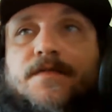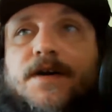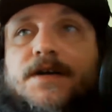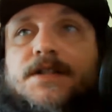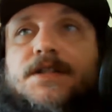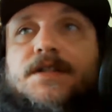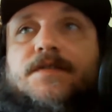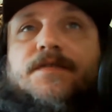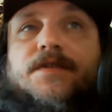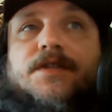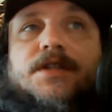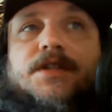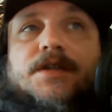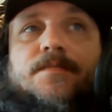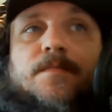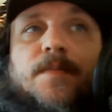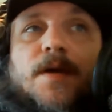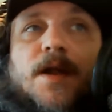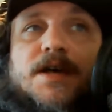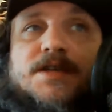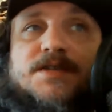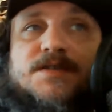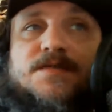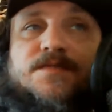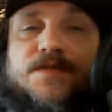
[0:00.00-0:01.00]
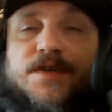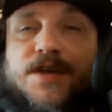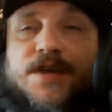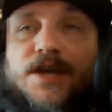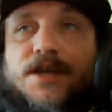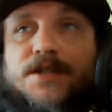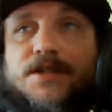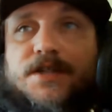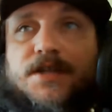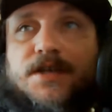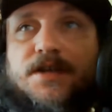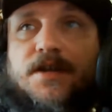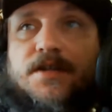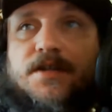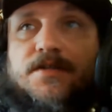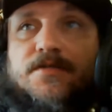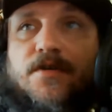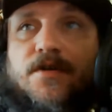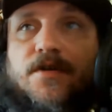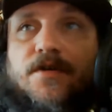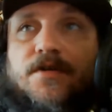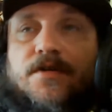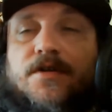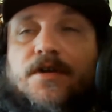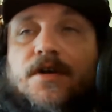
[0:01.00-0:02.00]
activity plus VAT
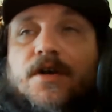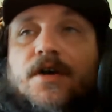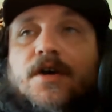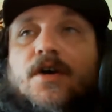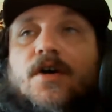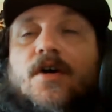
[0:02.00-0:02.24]
return,